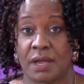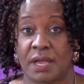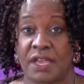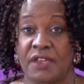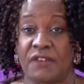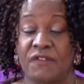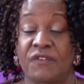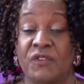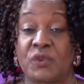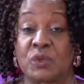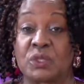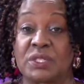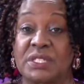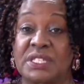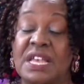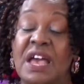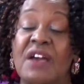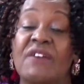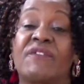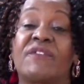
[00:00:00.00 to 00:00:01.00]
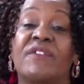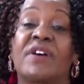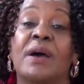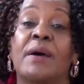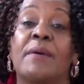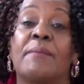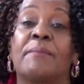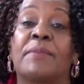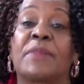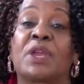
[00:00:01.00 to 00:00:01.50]
If you
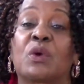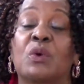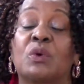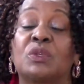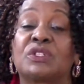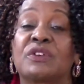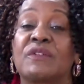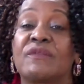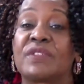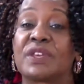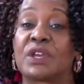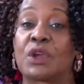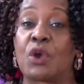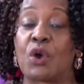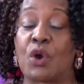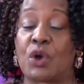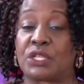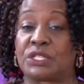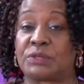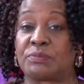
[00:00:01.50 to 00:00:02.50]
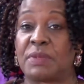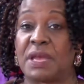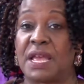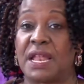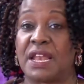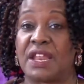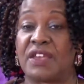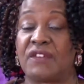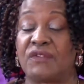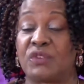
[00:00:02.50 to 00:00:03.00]
suffer because of the
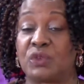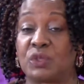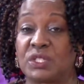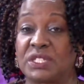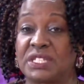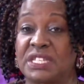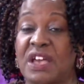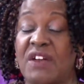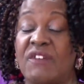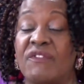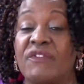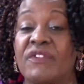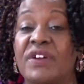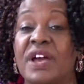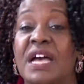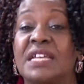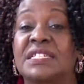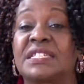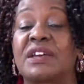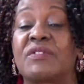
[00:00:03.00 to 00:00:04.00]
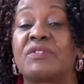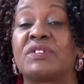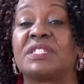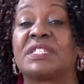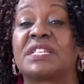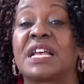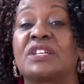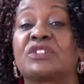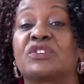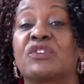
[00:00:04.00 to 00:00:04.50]
gospel, if you suffer as a
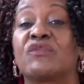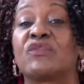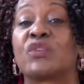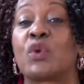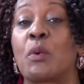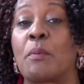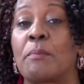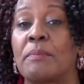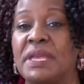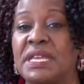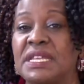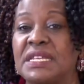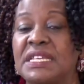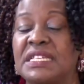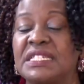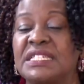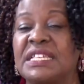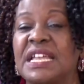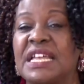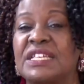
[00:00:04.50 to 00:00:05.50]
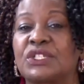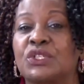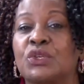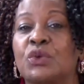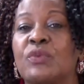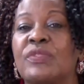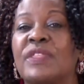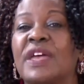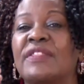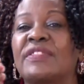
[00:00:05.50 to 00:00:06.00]
result of your obedience, just
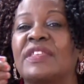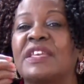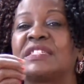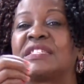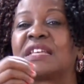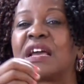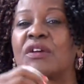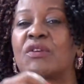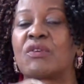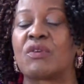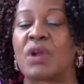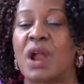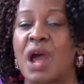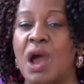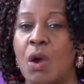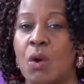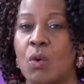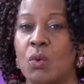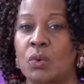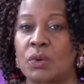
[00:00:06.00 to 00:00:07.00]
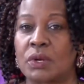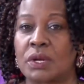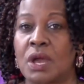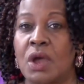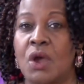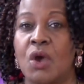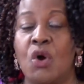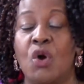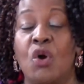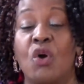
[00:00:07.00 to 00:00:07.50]
know that there's a crown
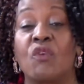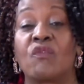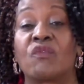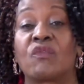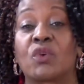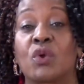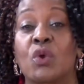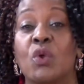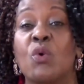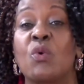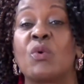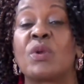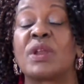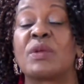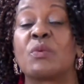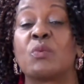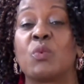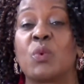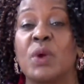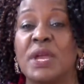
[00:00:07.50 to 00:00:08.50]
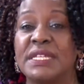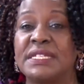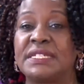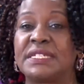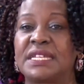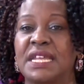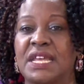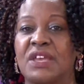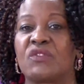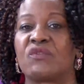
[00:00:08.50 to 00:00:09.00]
of glory
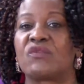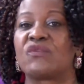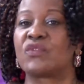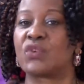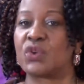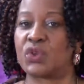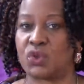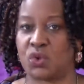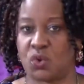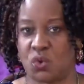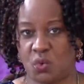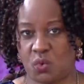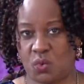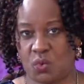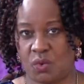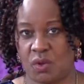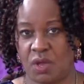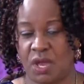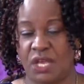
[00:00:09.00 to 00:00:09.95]
waiting for you.